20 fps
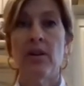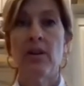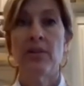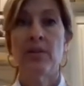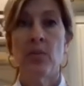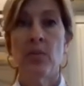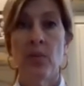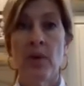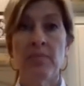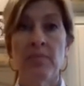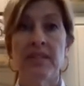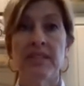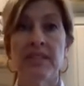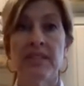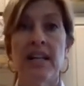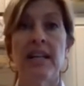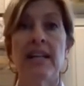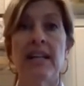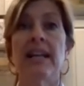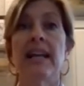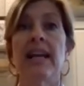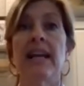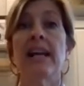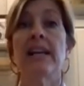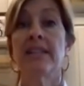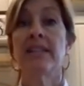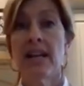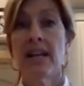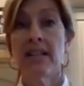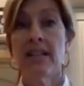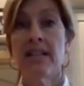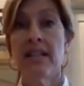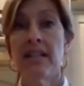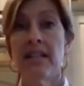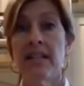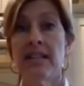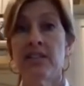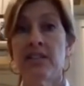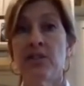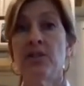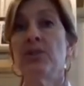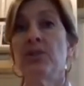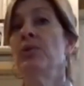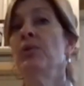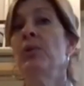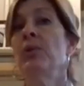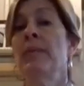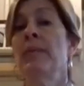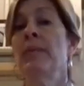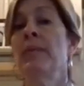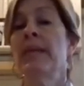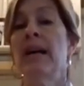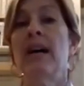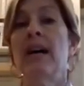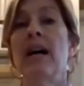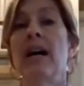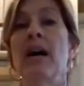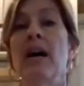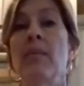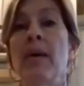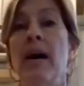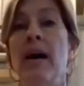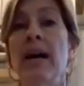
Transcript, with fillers: um, are on the website and techniques too.